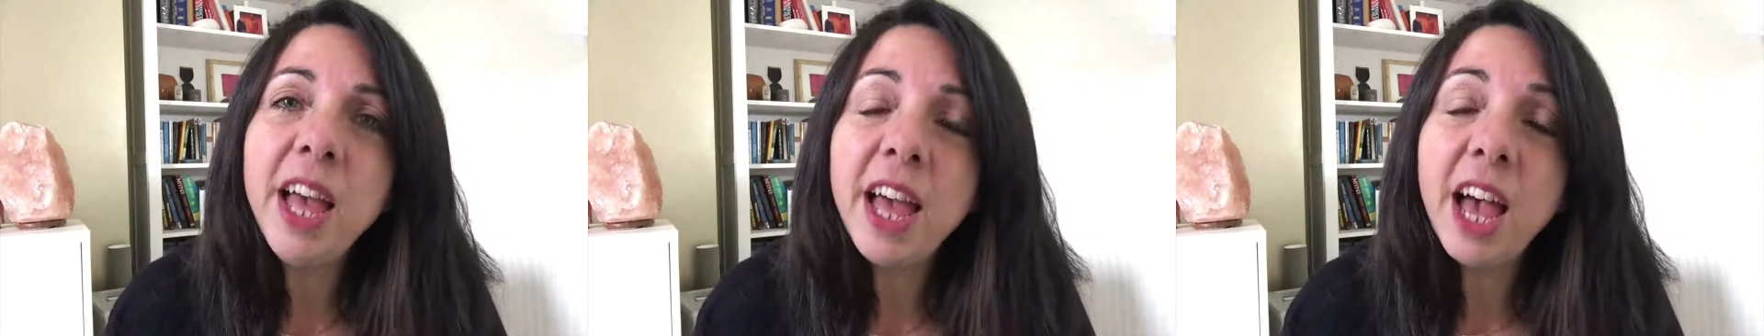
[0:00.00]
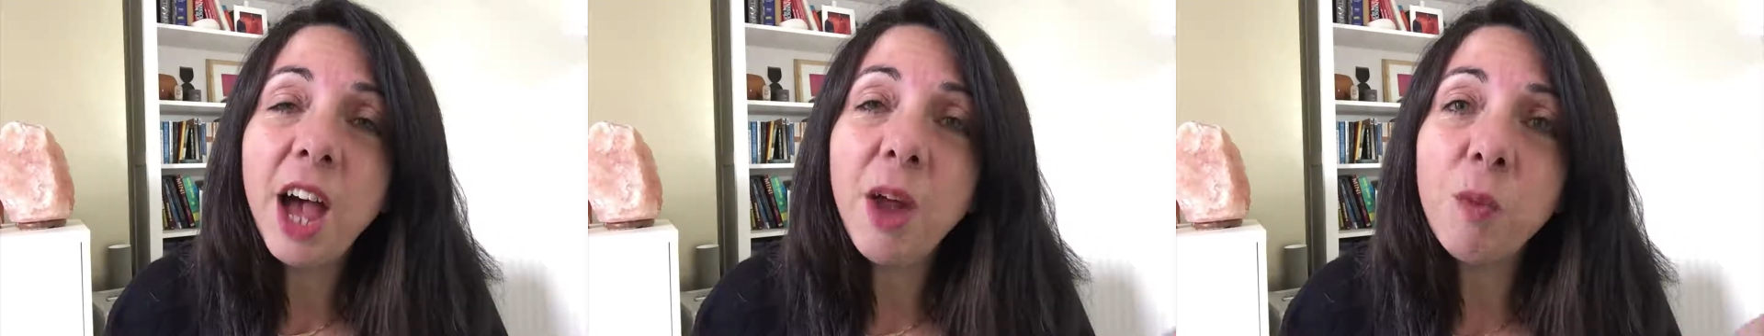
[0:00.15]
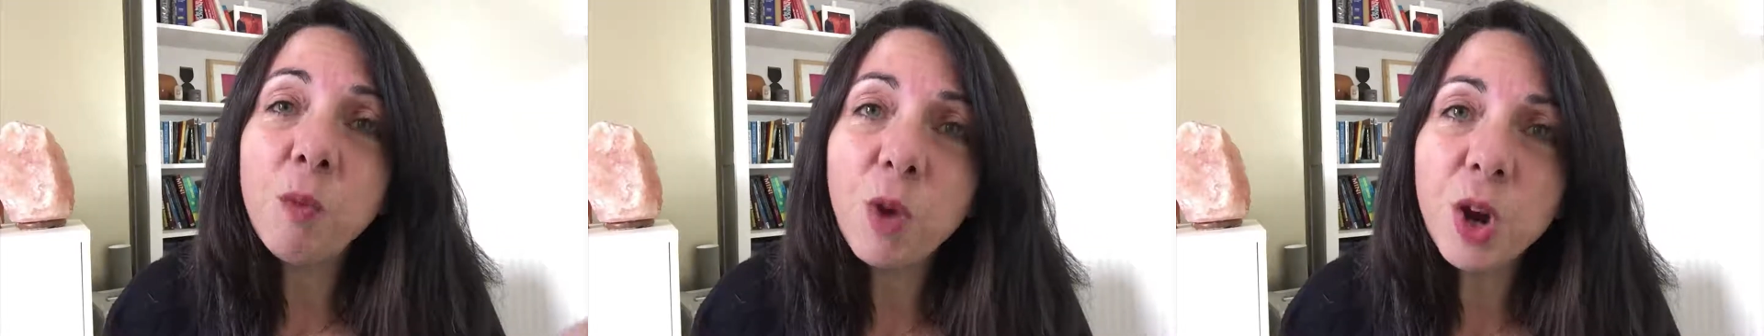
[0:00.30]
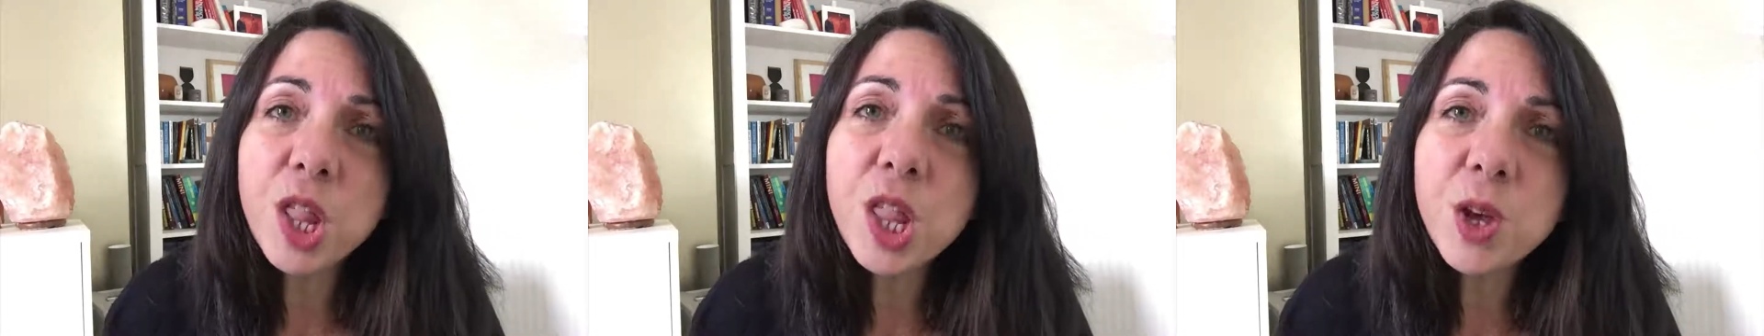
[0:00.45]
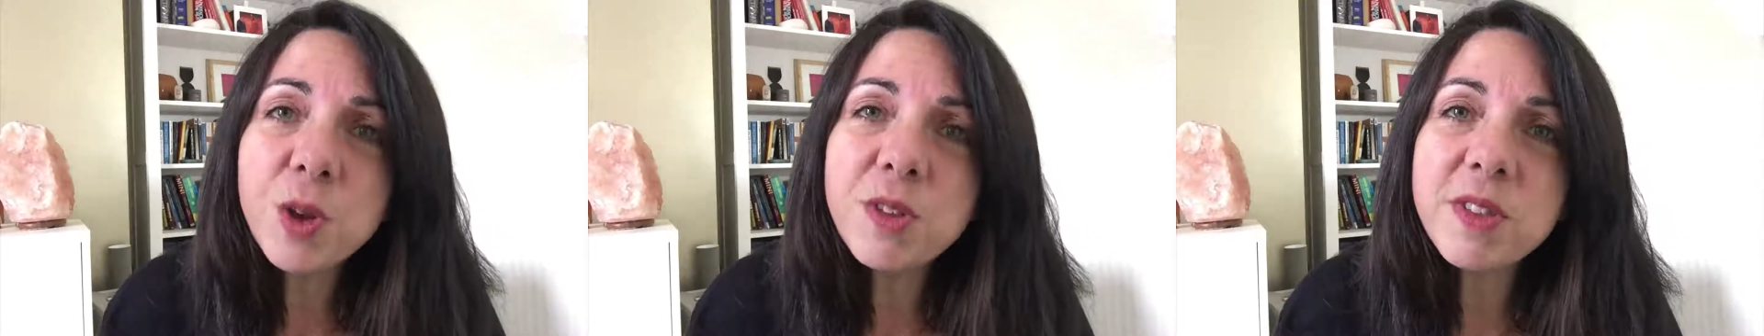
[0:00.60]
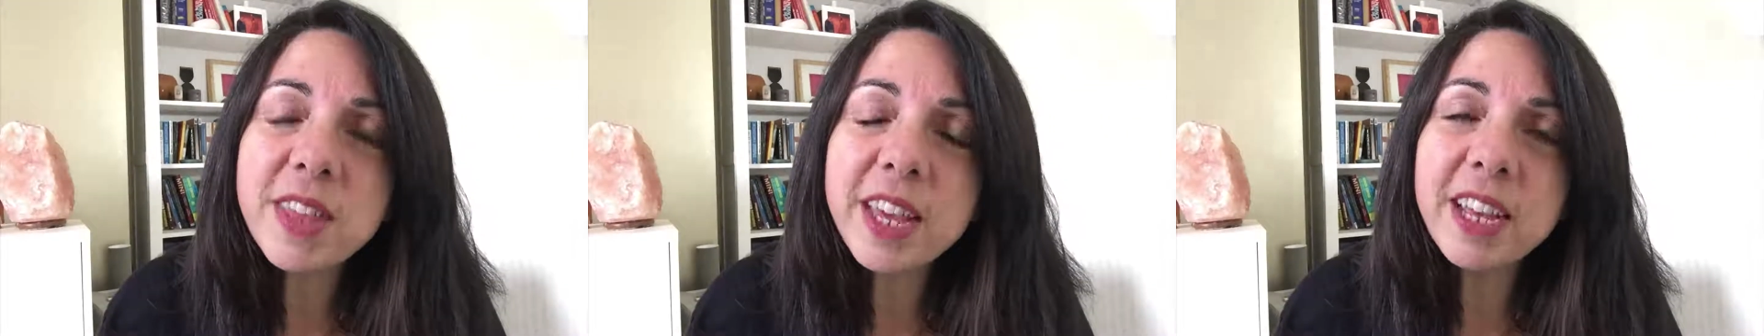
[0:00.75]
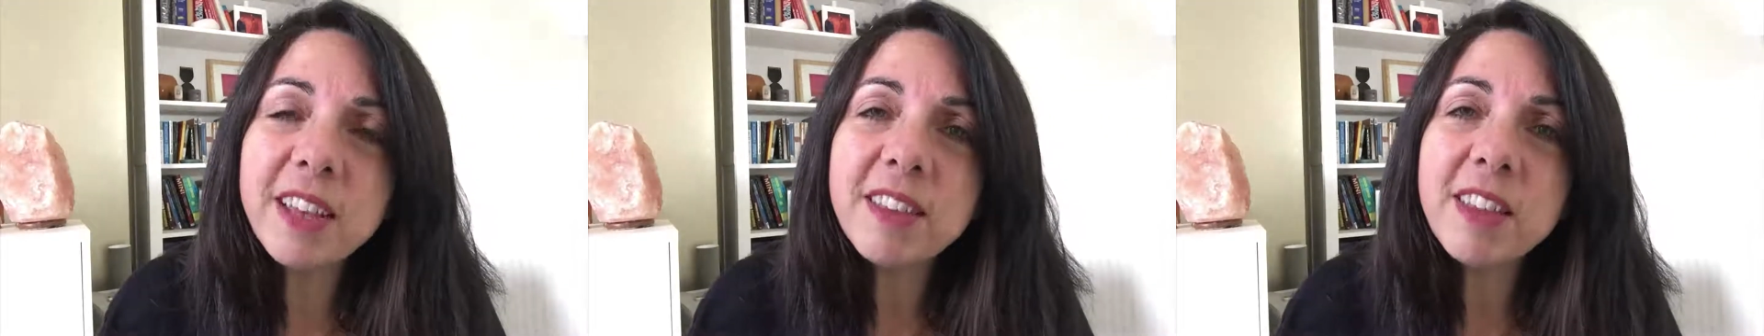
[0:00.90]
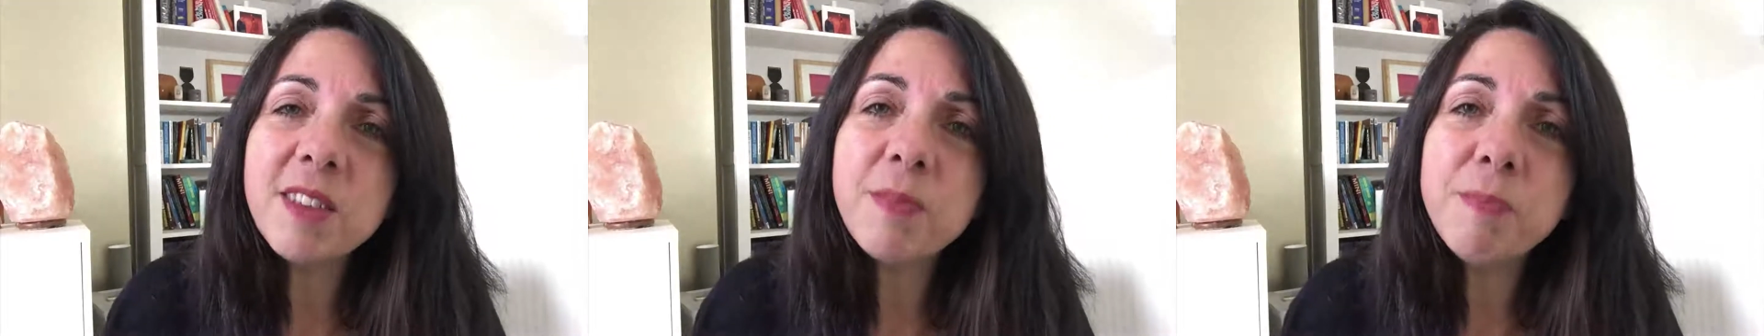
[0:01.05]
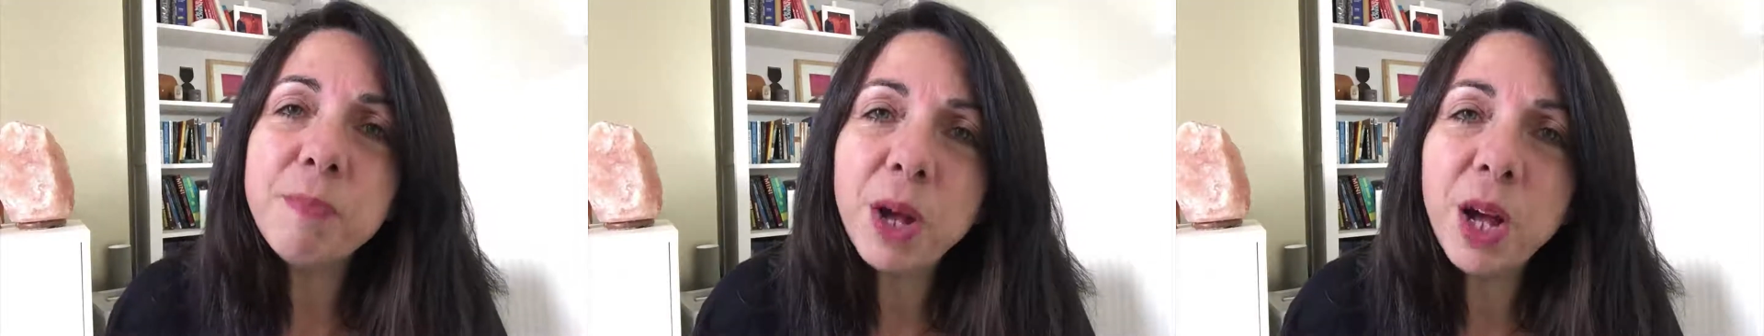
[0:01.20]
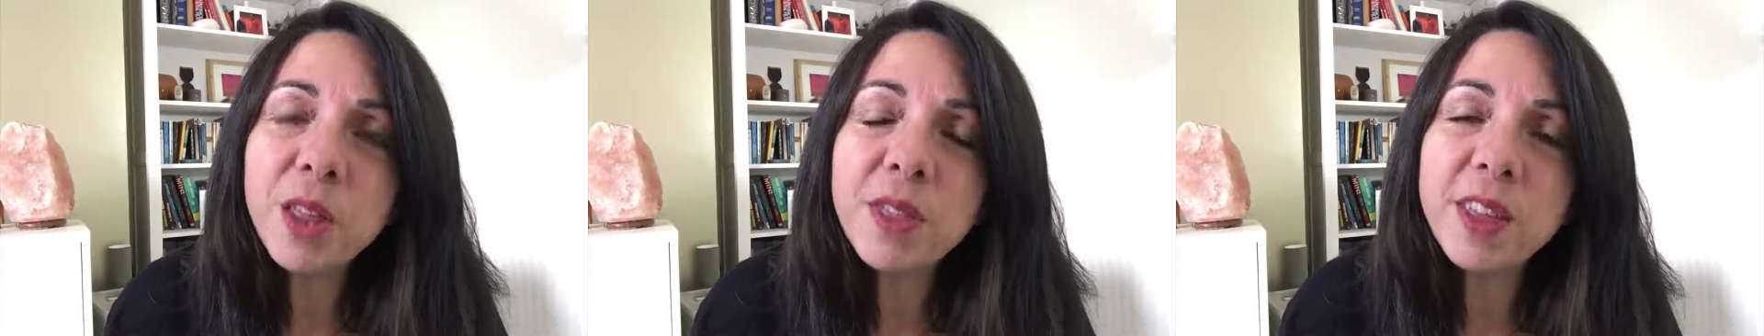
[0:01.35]
and one of those things is
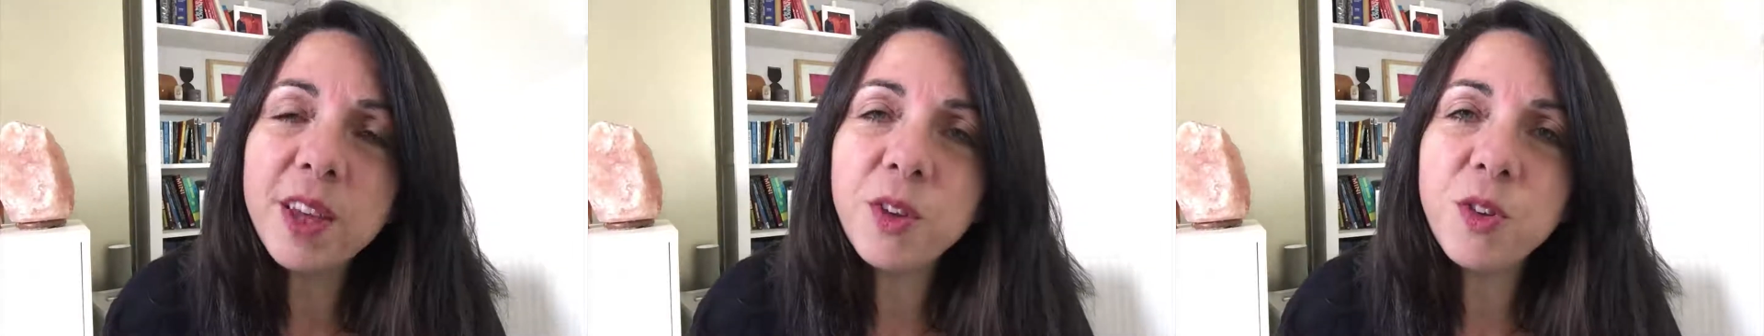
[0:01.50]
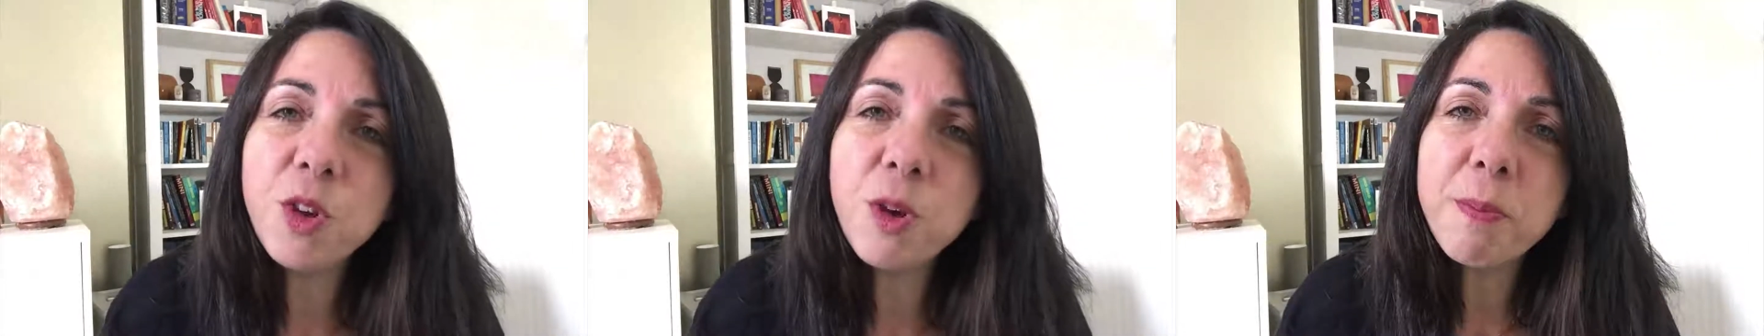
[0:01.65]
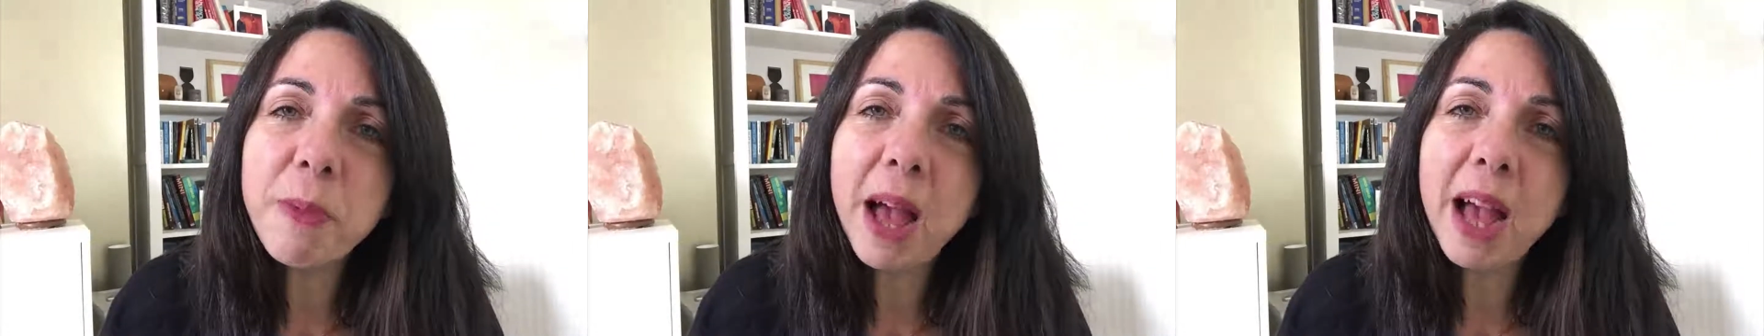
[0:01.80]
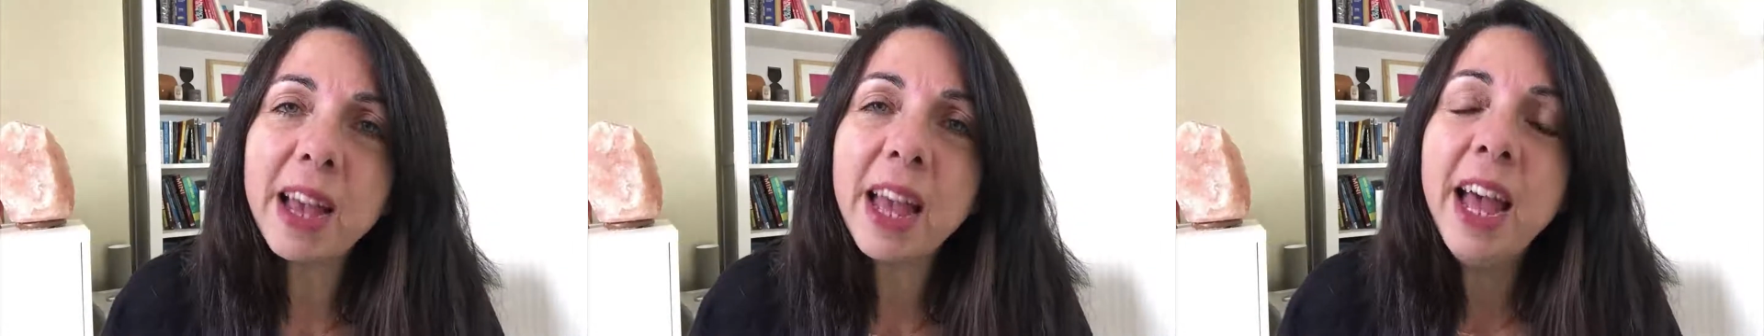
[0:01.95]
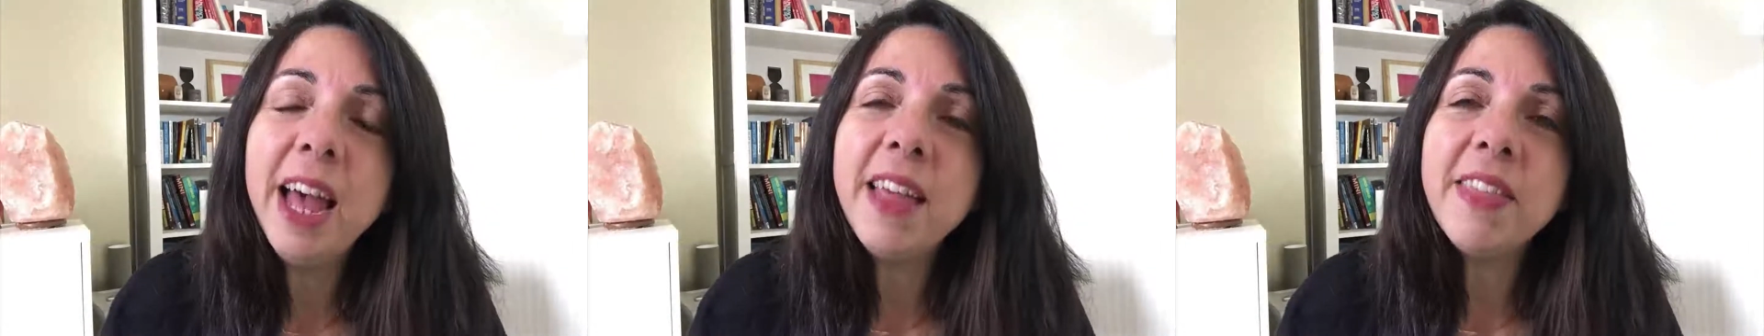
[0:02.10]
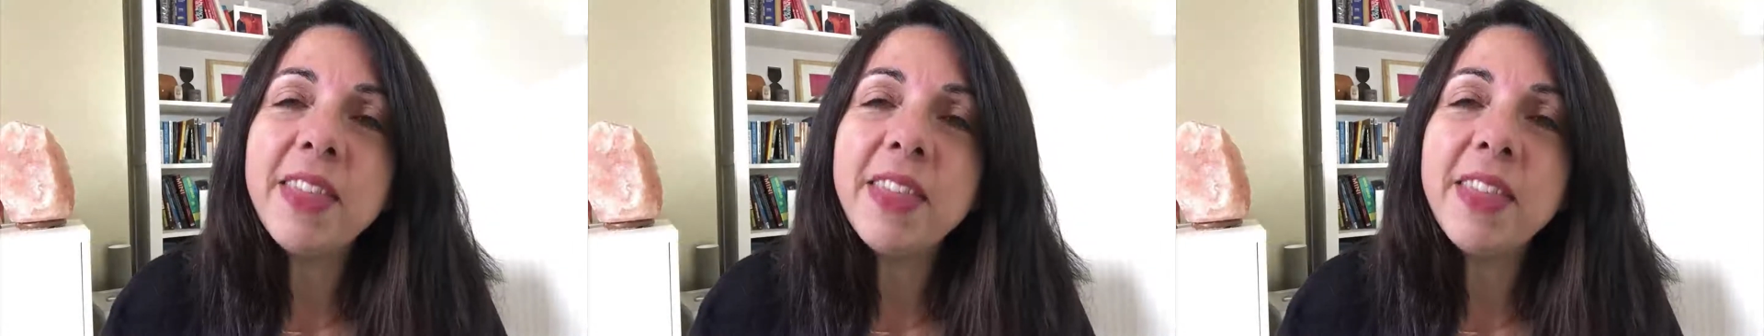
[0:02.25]
birthing on your back,